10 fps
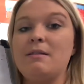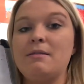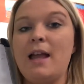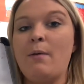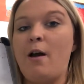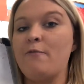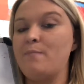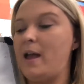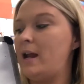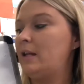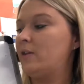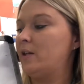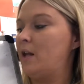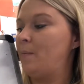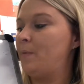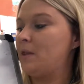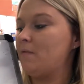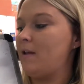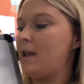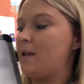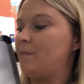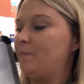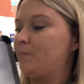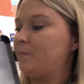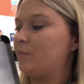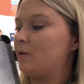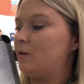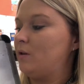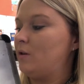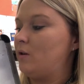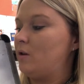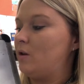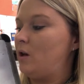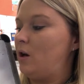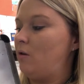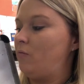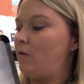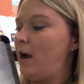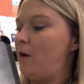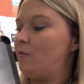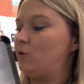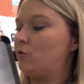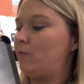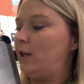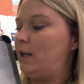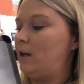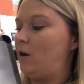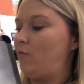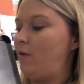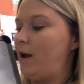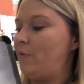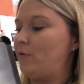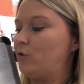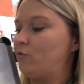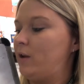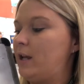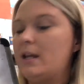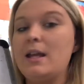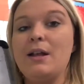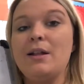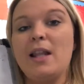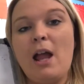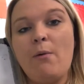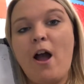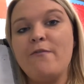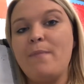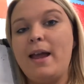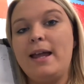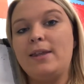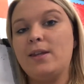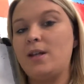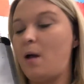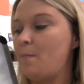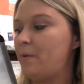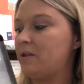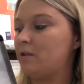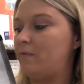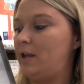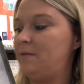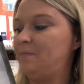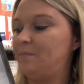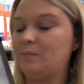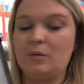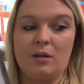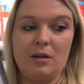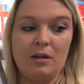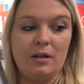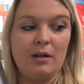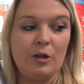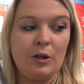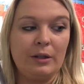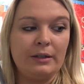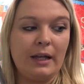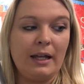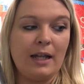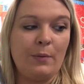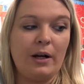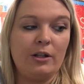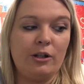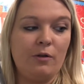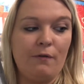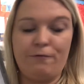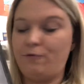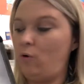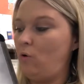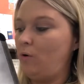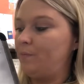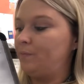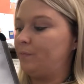now I've made the number 3. Around the tree, now I've made the number 3. Okay, now we're going to do 4.